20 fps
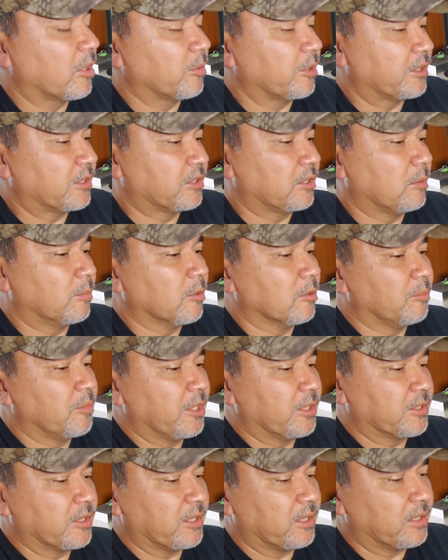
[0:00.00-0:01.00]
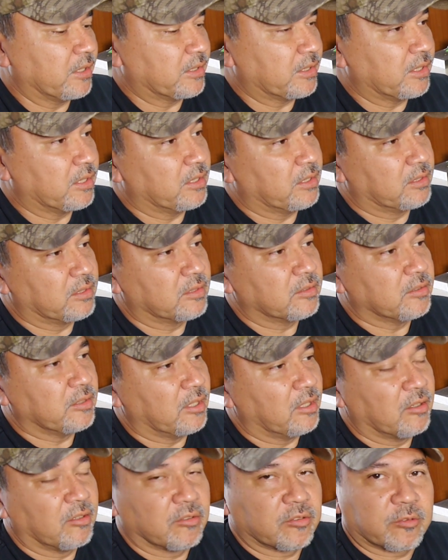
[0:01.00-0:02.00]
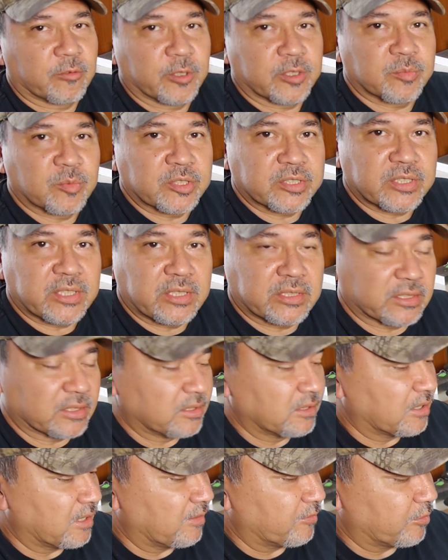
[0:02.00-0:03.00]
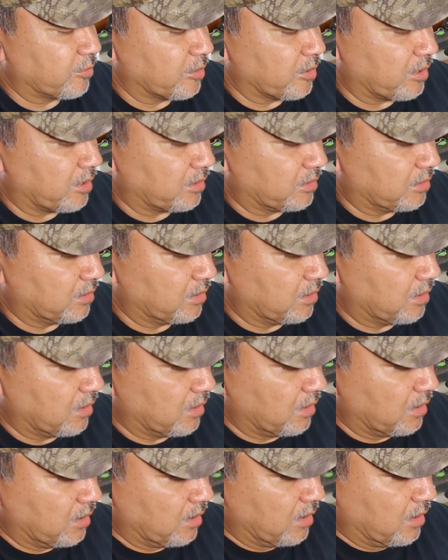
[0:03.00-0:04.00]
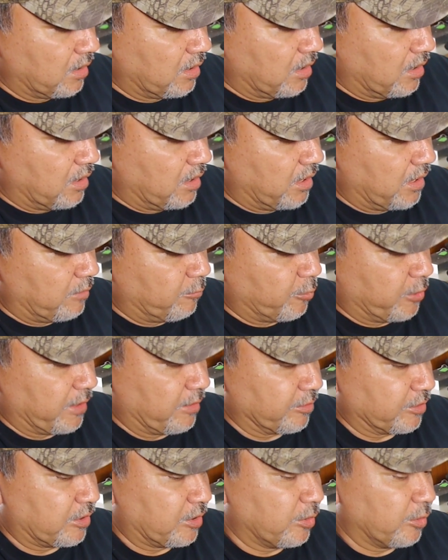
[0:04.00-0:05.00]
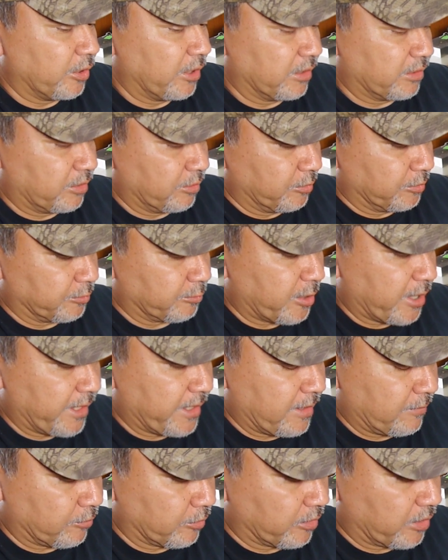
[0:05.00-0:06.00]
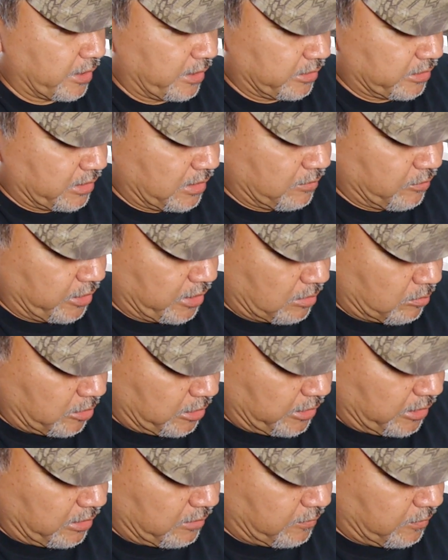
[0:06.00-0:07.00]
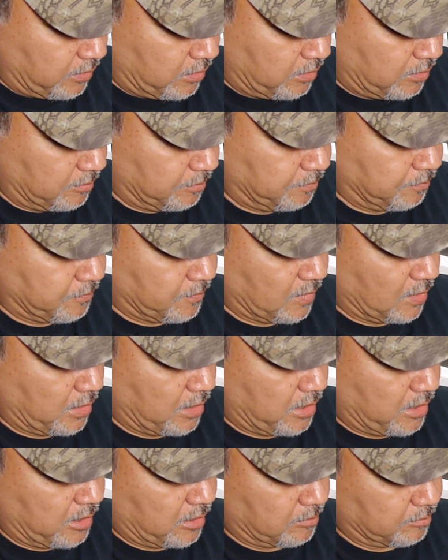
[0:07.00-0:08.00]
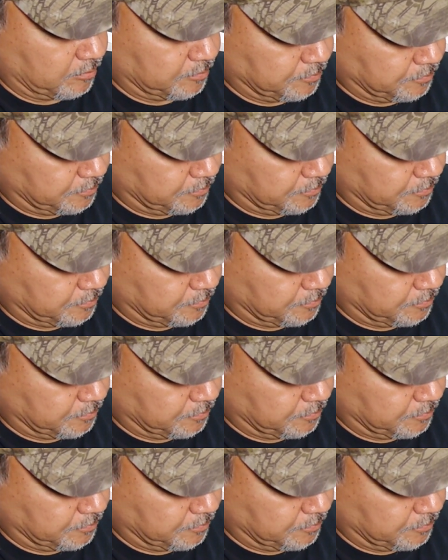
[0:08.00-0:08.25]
super busy. This is, you know, Christmas season after all. And when I was doing this, it was right after Thanksgiving, I believe. So